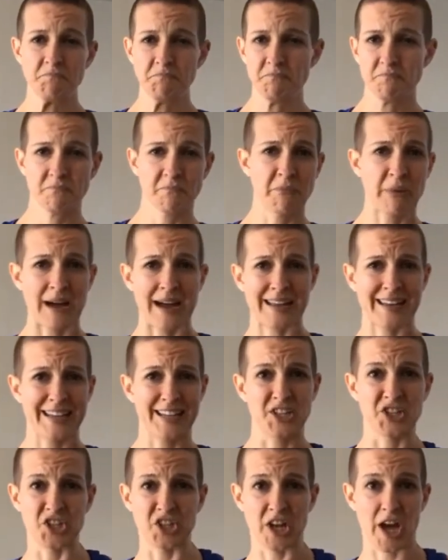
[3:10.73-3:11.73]
body
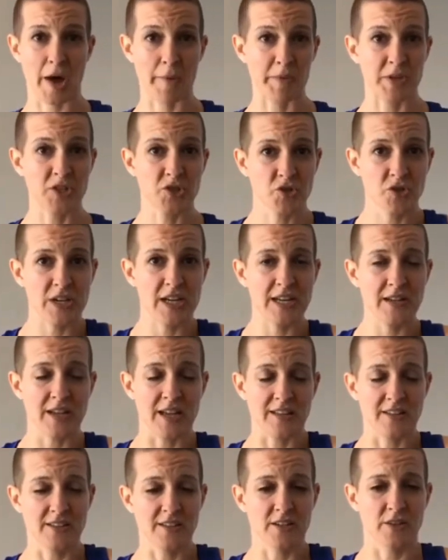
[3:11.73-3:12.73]
geometry,
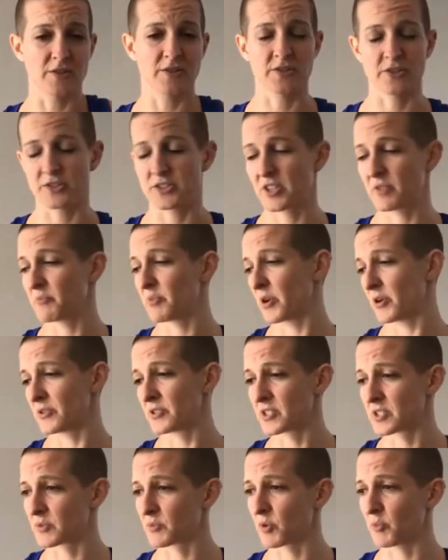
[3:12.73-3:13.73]
and so certain
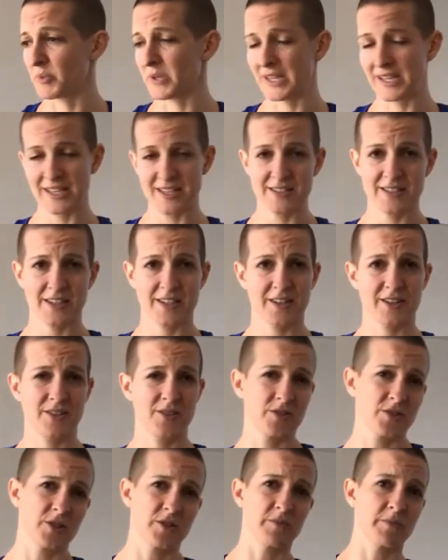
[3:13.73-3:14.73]
poses will be easier
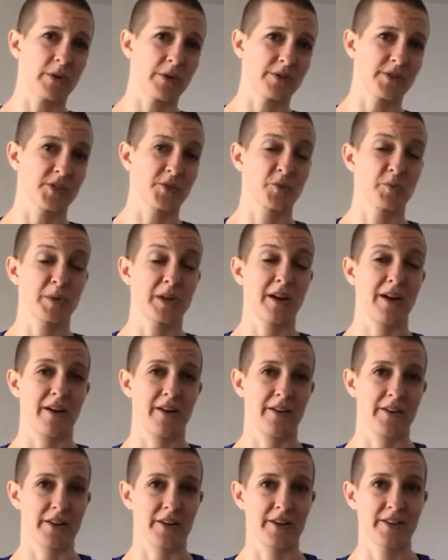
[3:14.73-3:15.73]
and certain poses will be
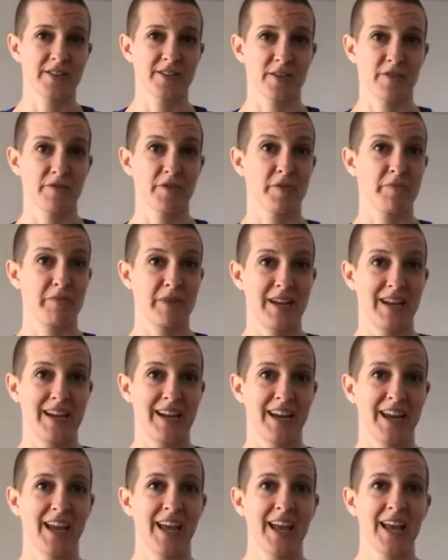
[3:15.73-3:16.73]
harder. So for
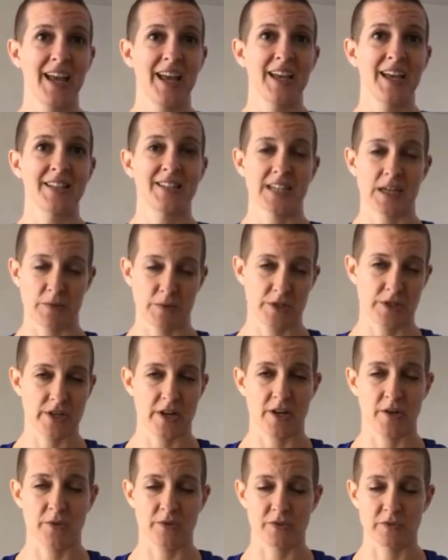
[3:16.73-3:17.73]
me, downward
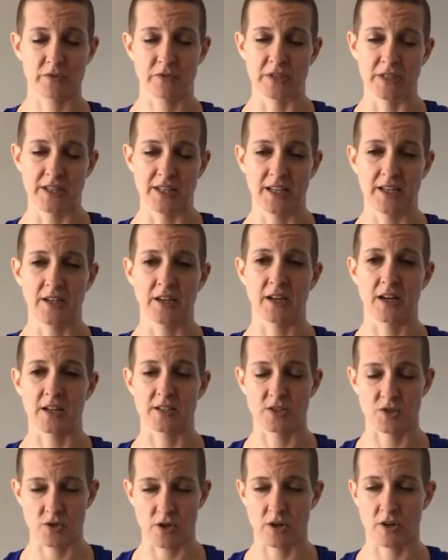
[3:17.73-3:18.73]
dog was really a
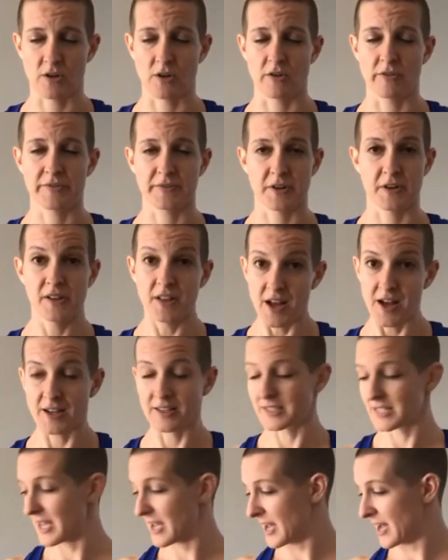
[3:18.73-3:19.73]
struggle for a long
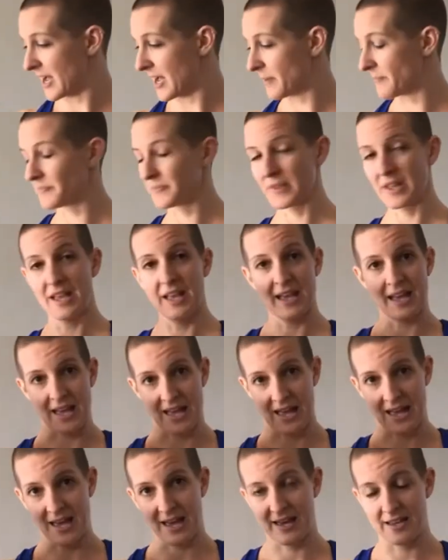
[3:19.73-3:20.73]
time.
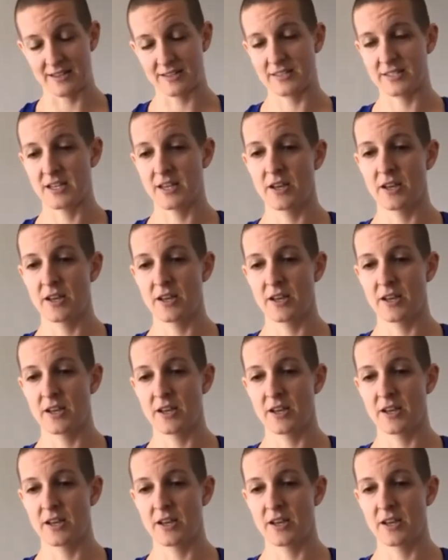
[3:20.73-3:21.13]
And